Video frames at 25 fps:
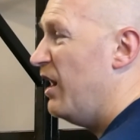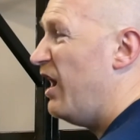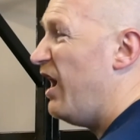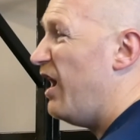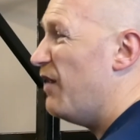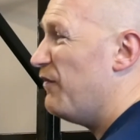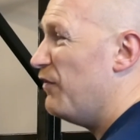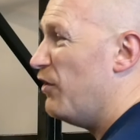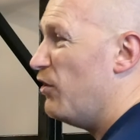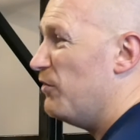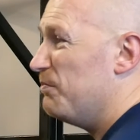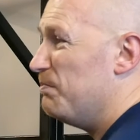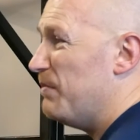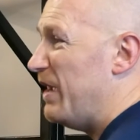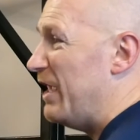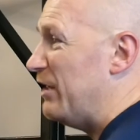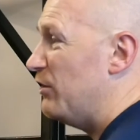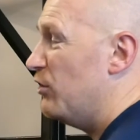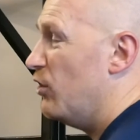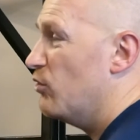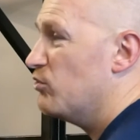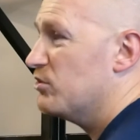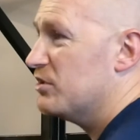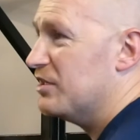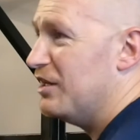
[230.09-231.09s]
I've made
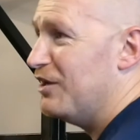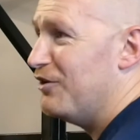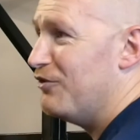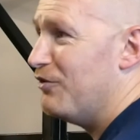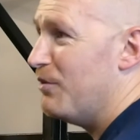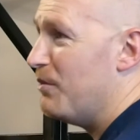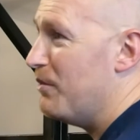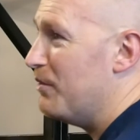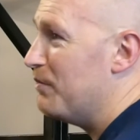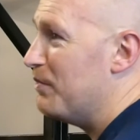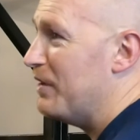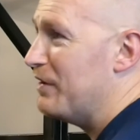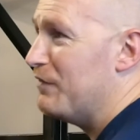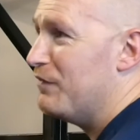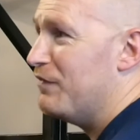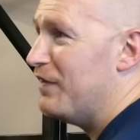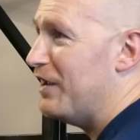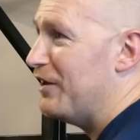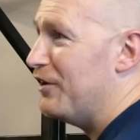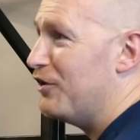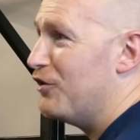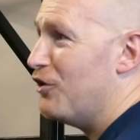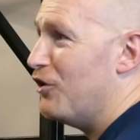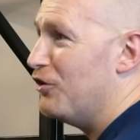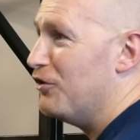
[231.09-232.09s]
no secret, I'm a big
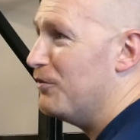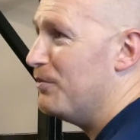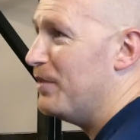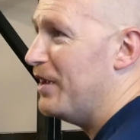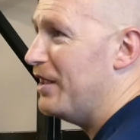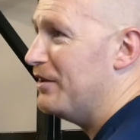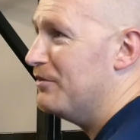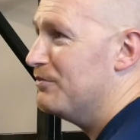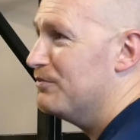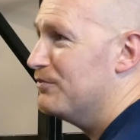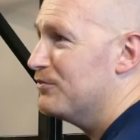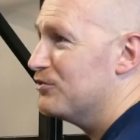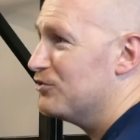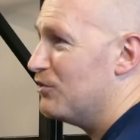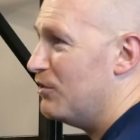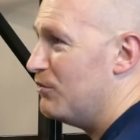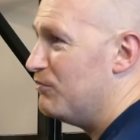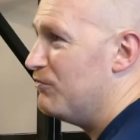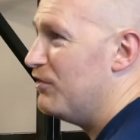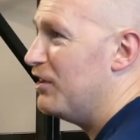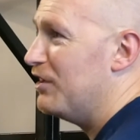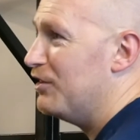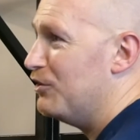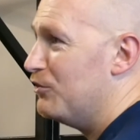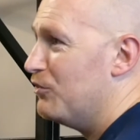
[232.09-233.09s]
fan of Conor Benn, so
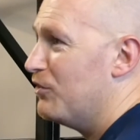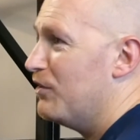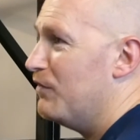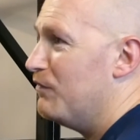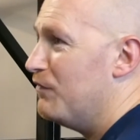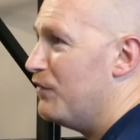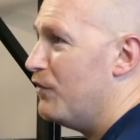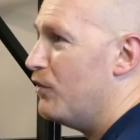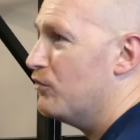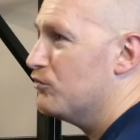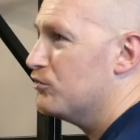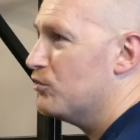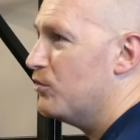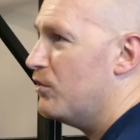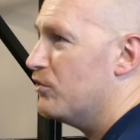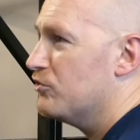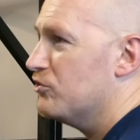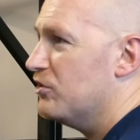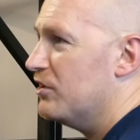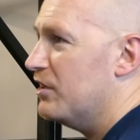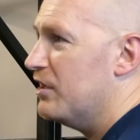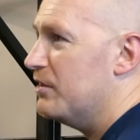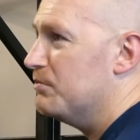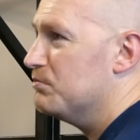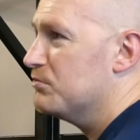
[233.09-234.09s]
I'm really looking forward to
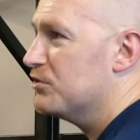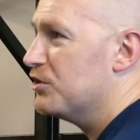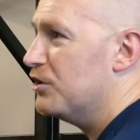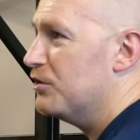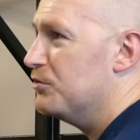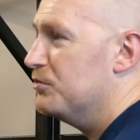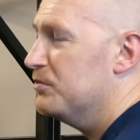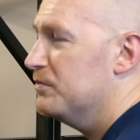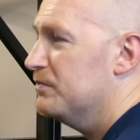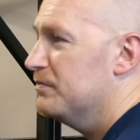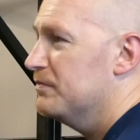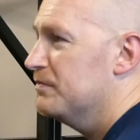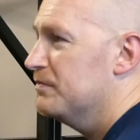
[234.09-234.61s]
watching him too.